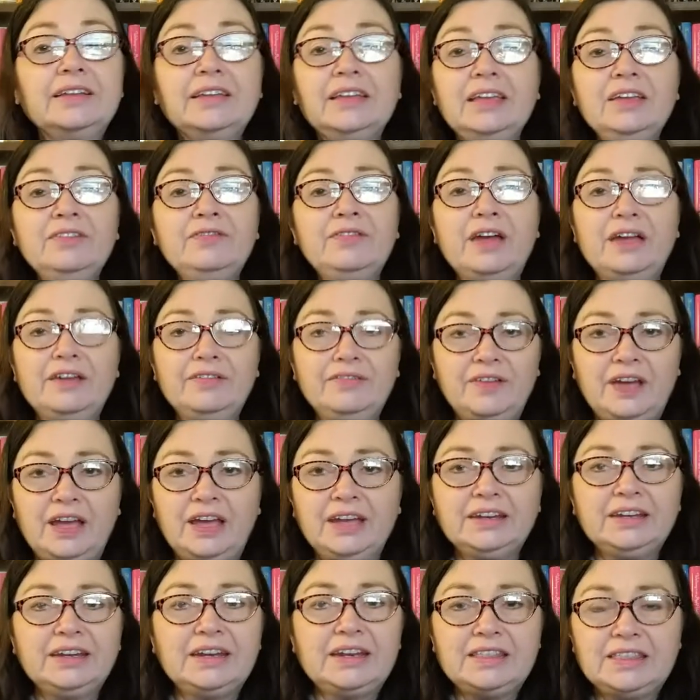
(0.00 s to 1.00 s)
If I
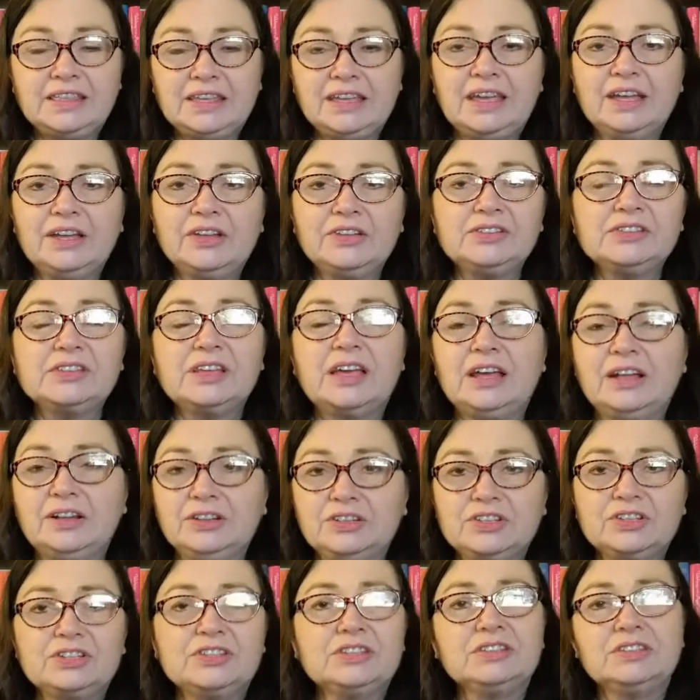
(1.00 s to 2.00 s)
find anything else,
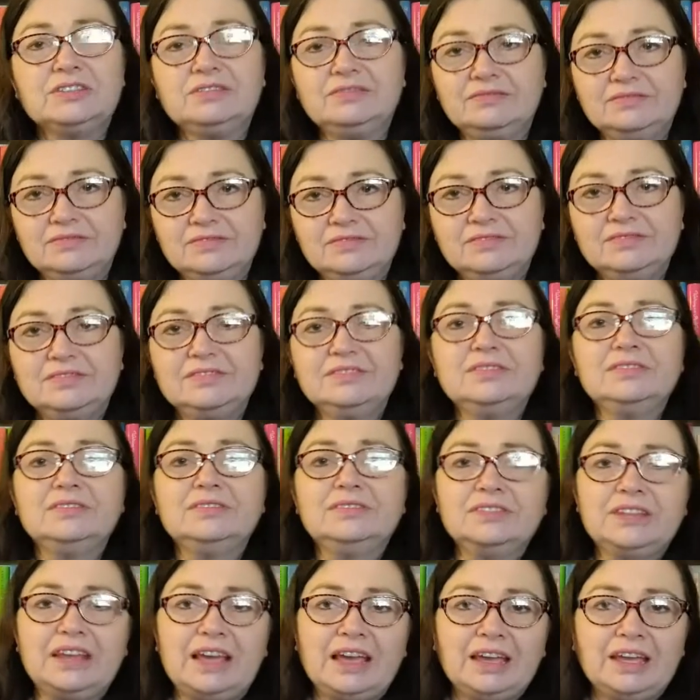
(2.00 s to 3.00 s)
I'll just
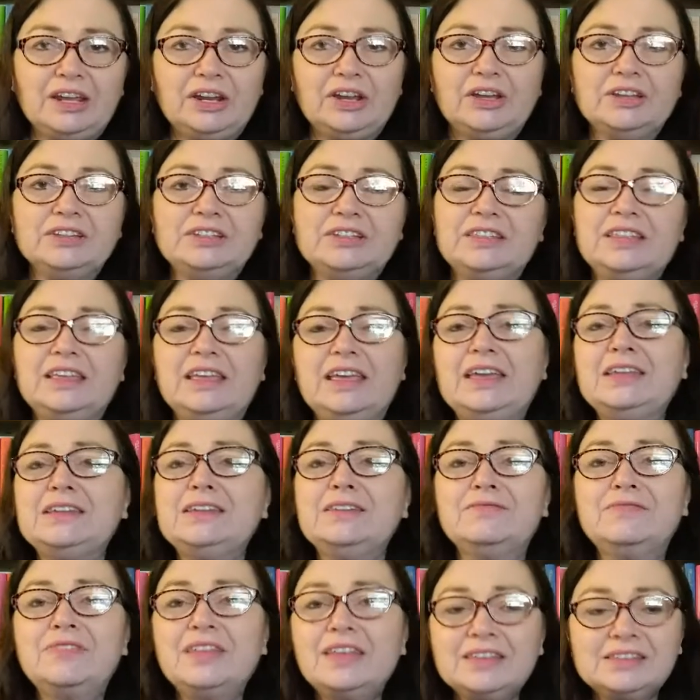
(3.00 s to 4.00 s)
tack it on to the
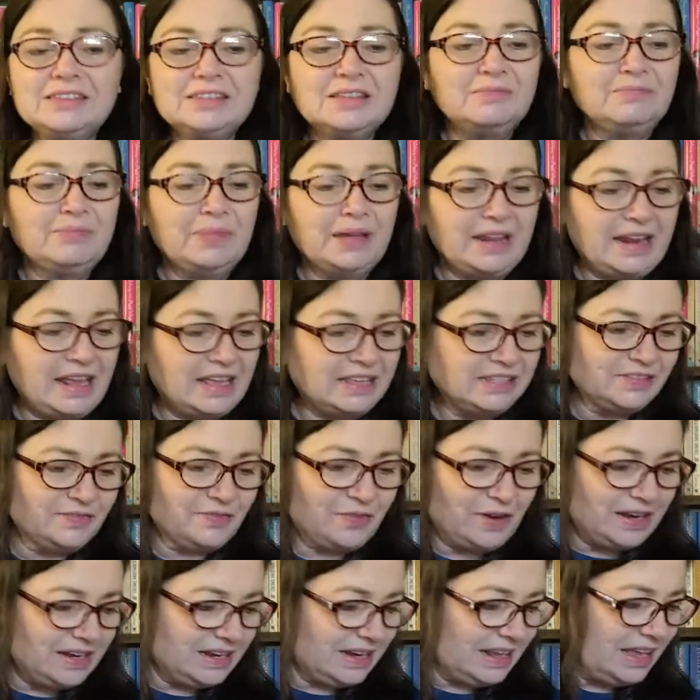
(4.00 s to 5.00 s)
end of this, but as
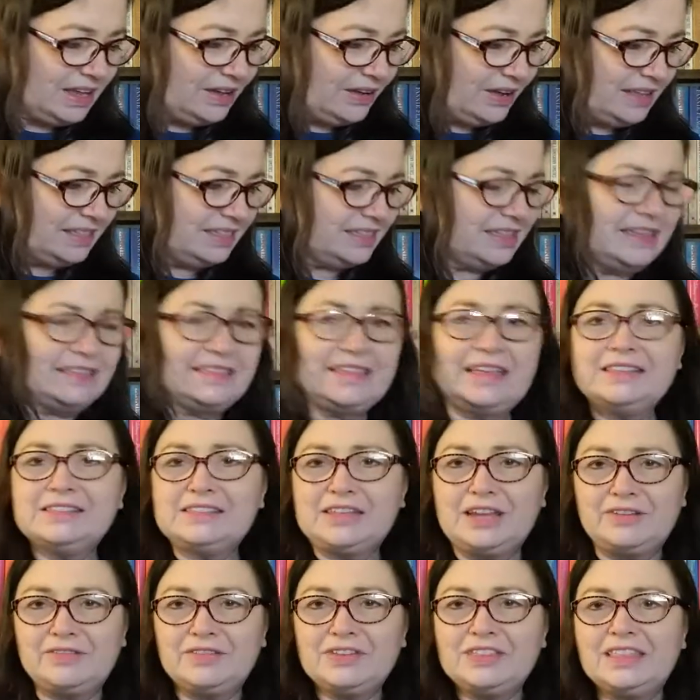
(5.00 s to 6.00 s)
of right now, I think
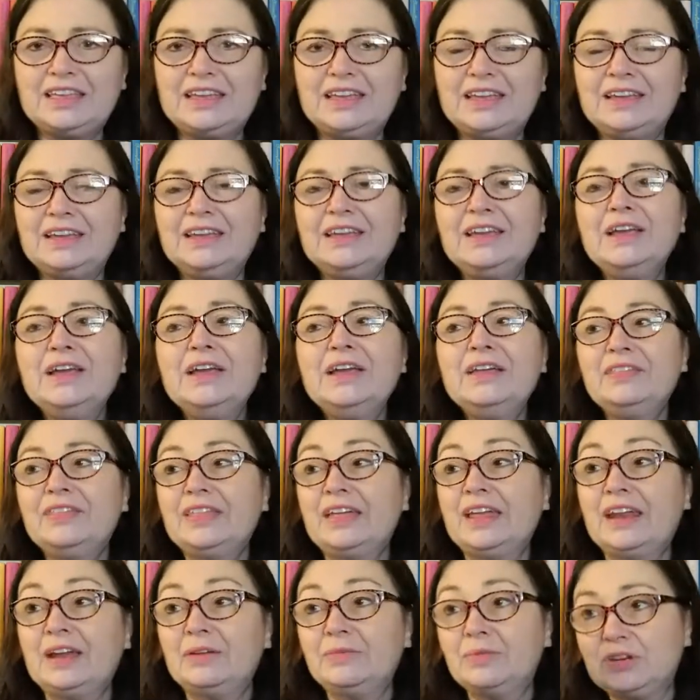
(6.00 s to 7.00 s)
that's everything
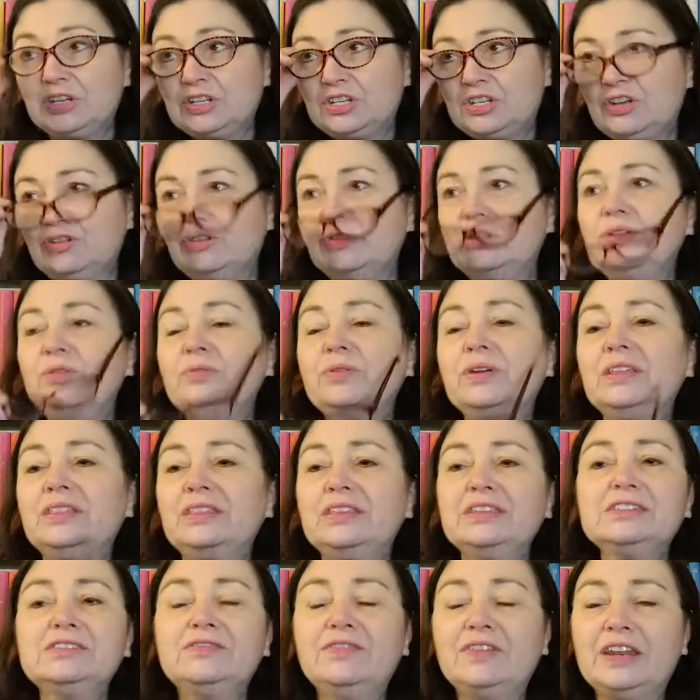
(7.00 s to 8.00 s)
that I want to show you in
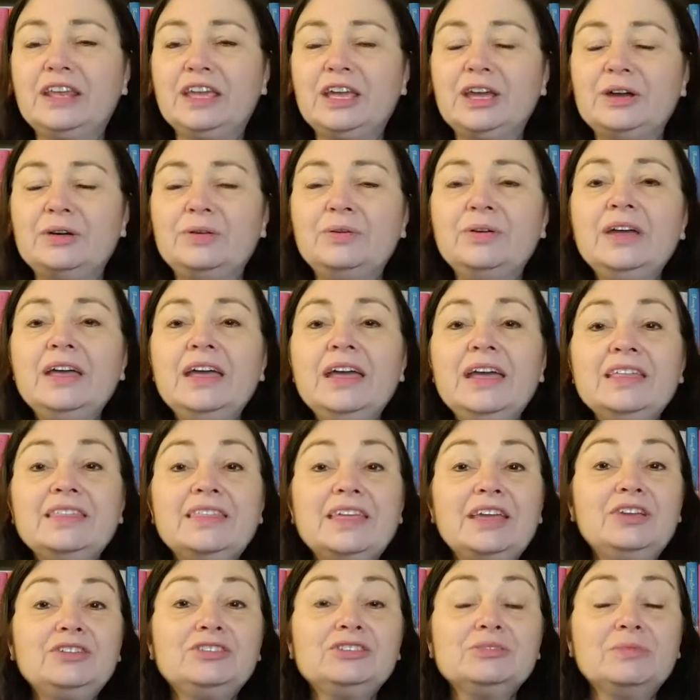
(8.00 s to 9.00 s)
this video.
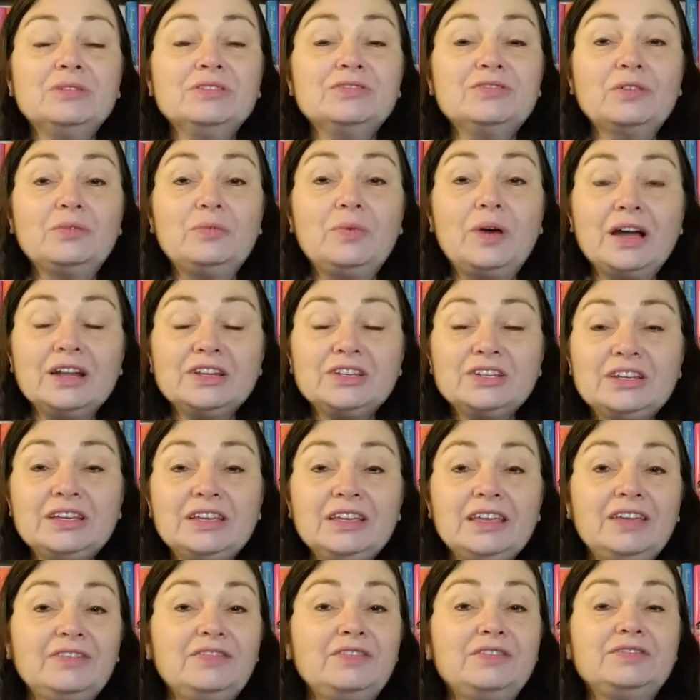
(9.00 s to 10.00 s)
Thank you so much for
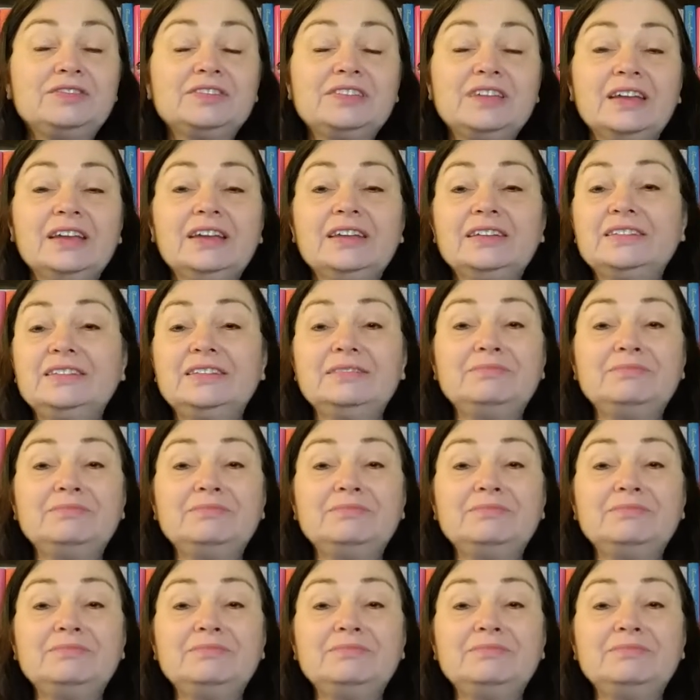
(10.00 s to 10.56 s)
watching. If you stuck